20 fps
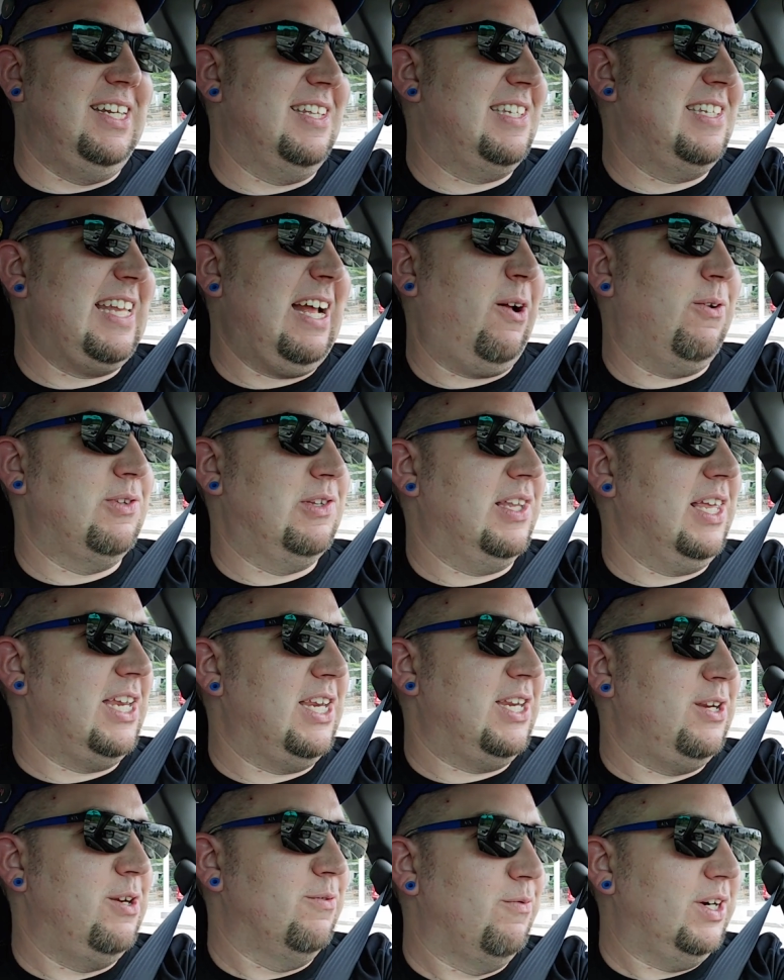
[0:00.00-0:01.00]
sounds like
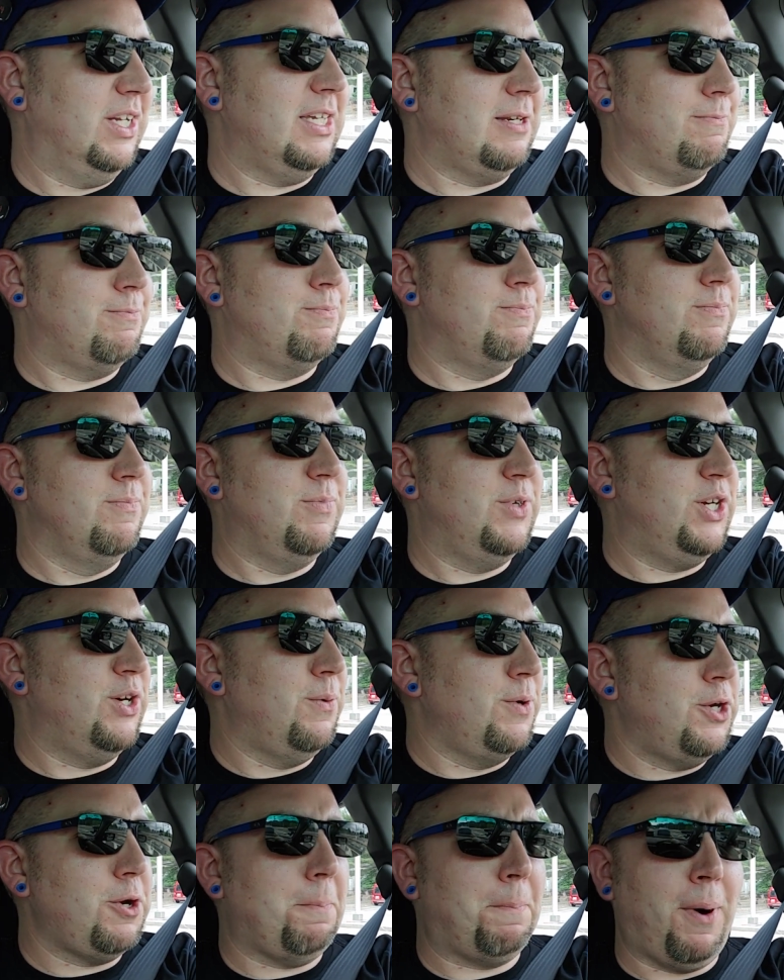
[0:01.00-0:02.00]
you're
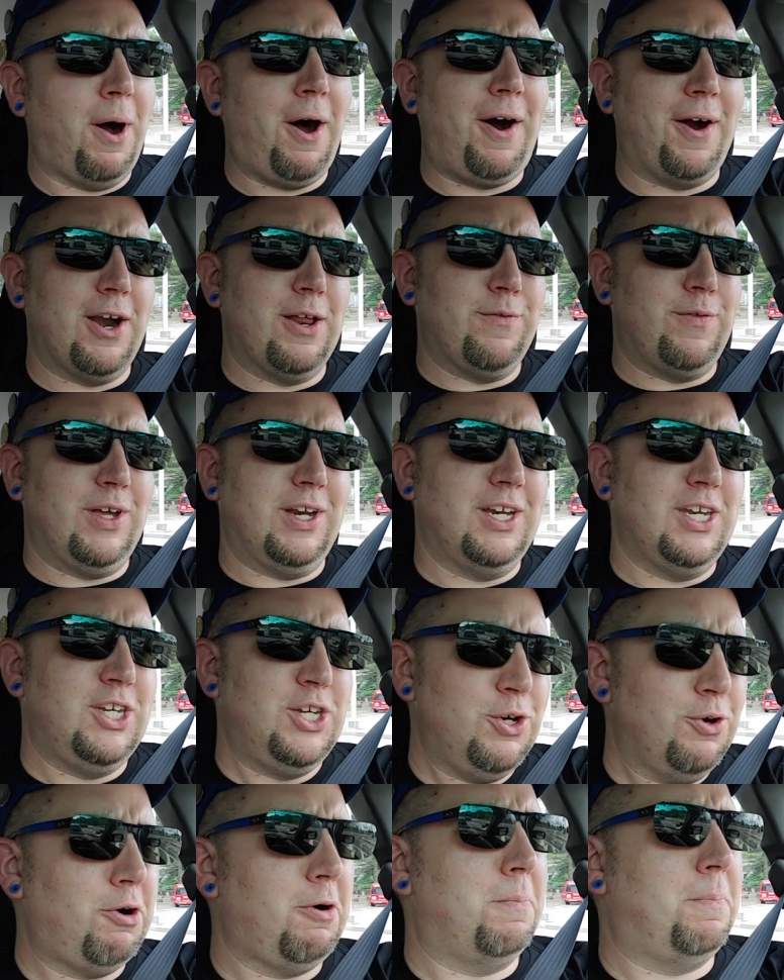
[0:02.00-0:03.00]
part of it.
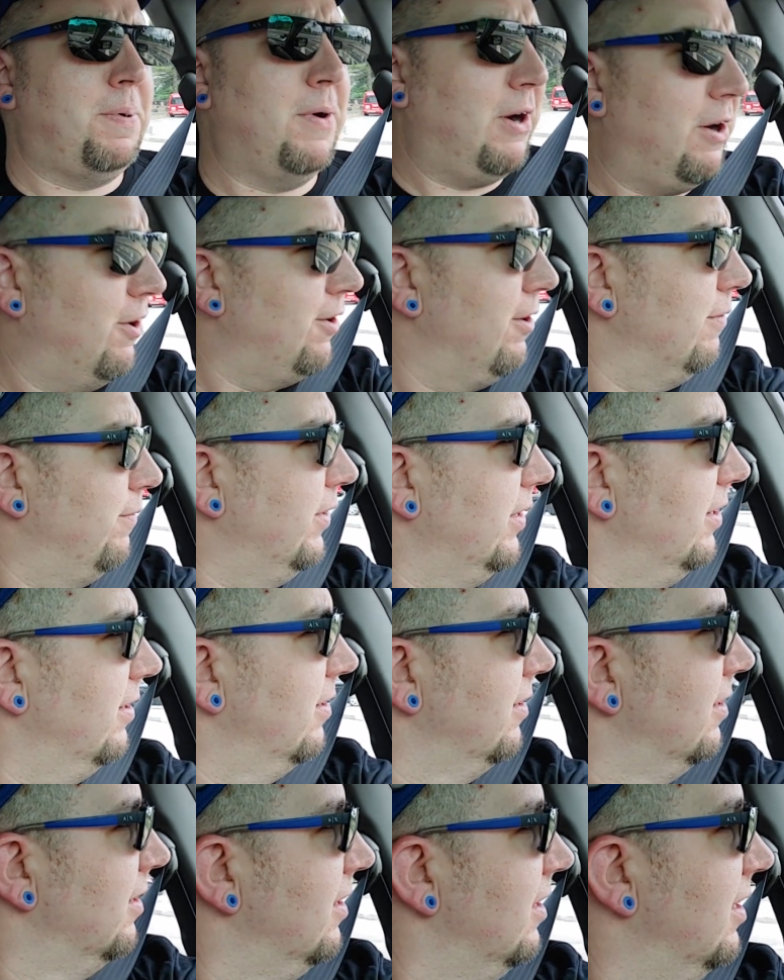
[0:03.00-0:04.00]
You're part of it.
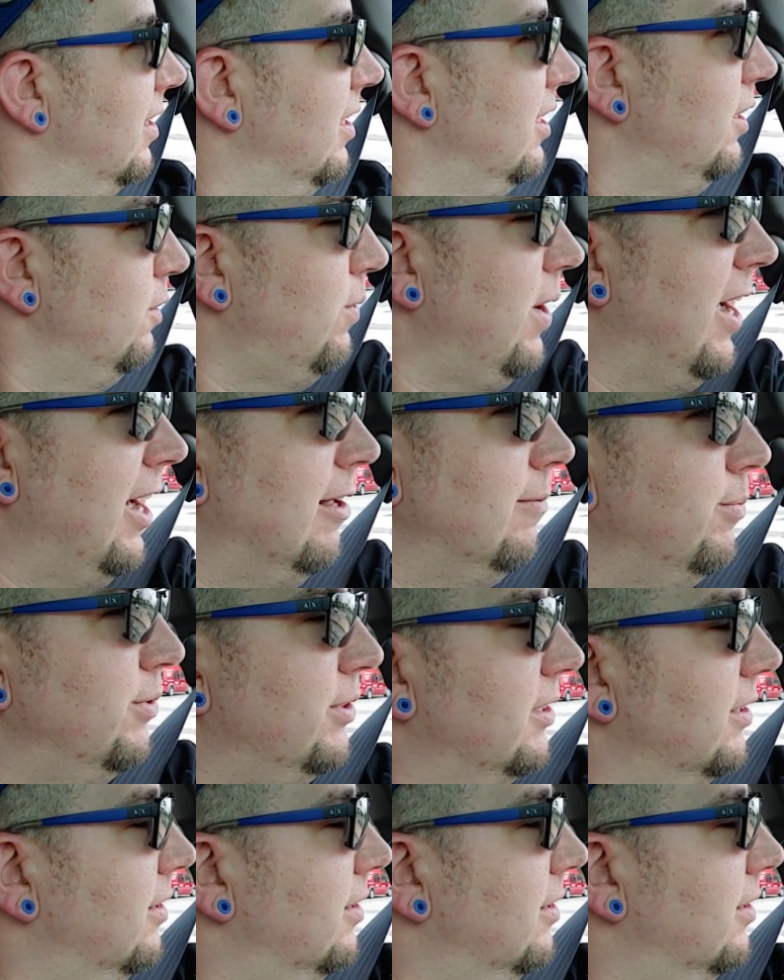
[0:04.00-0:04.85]
You helped.